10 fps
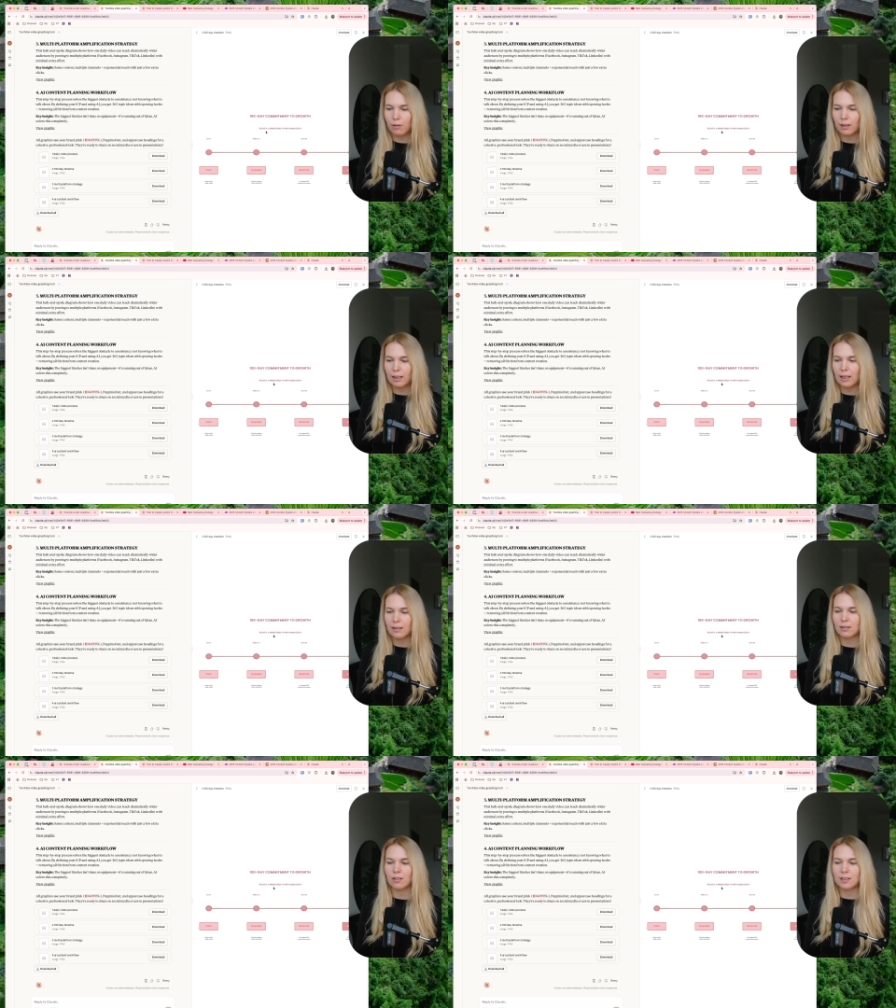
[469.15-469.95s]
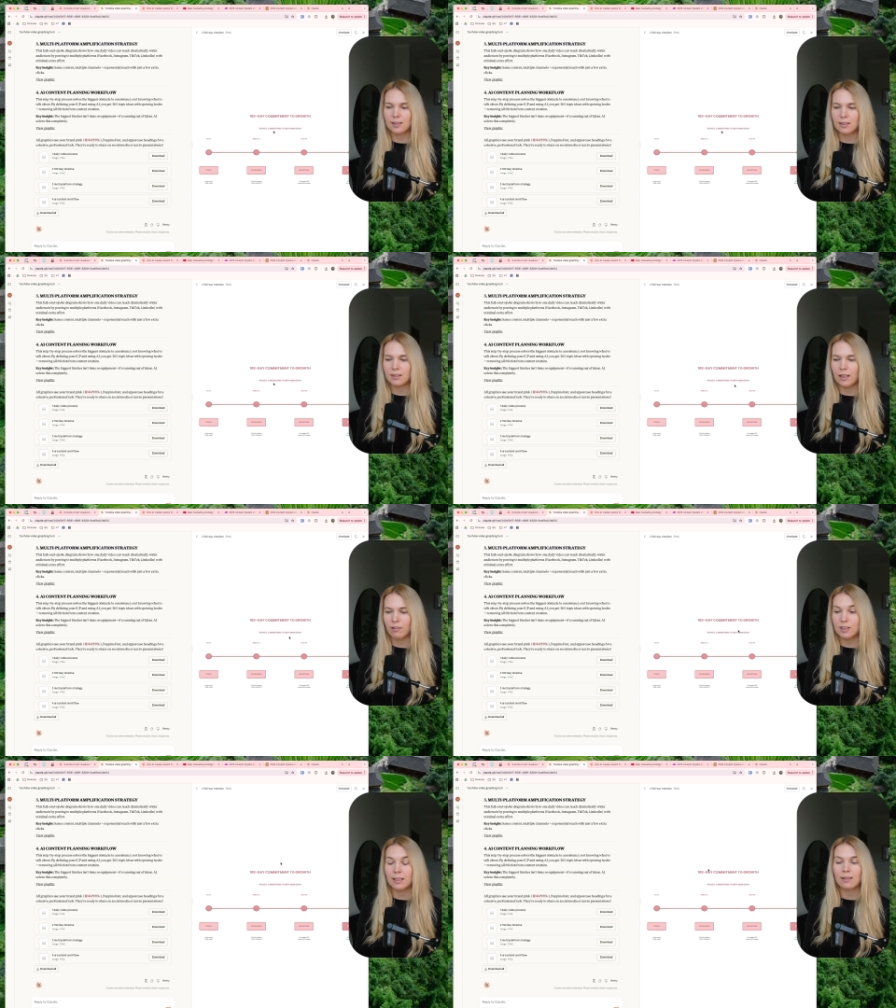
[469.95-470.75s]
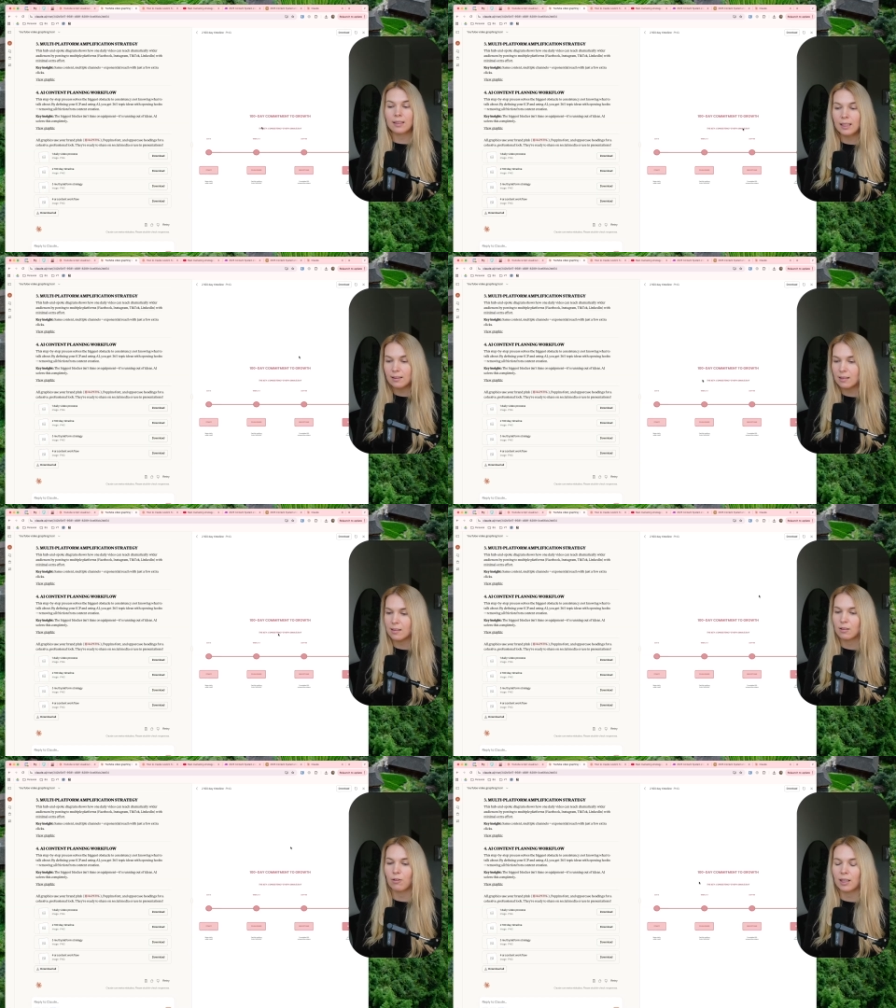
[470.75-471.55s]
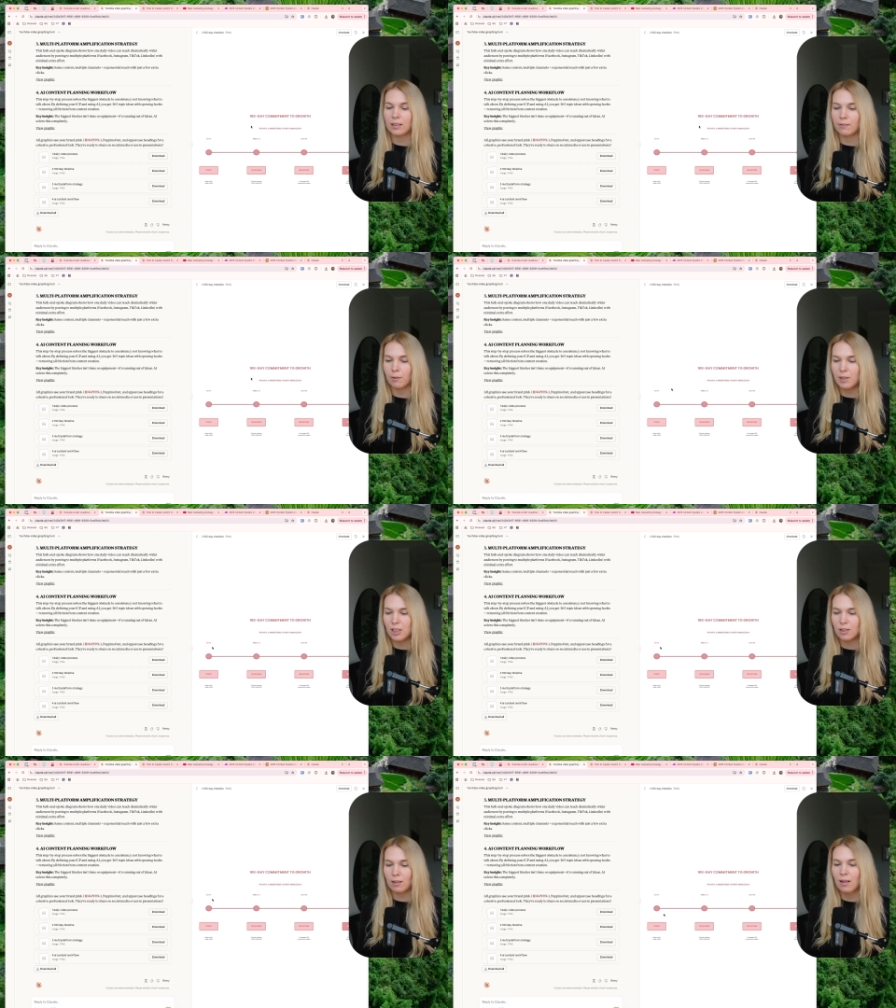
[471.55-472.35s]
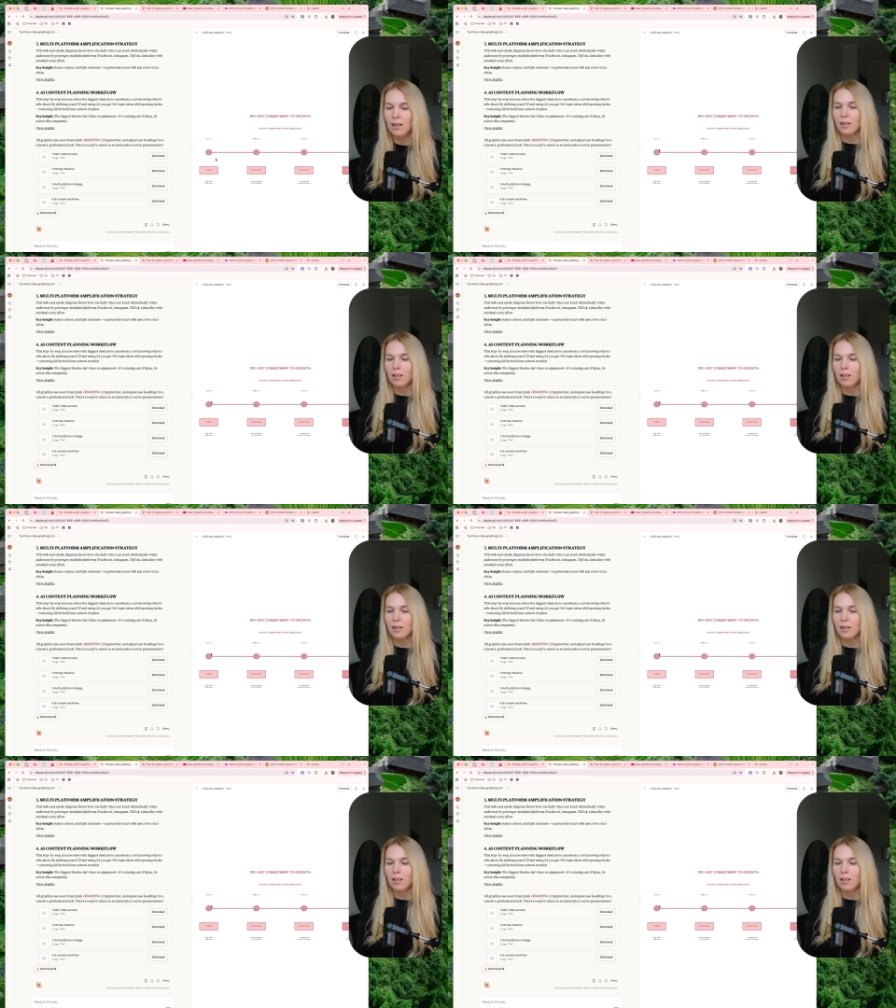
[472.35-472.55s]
The key is consistency every single day. This is correct information.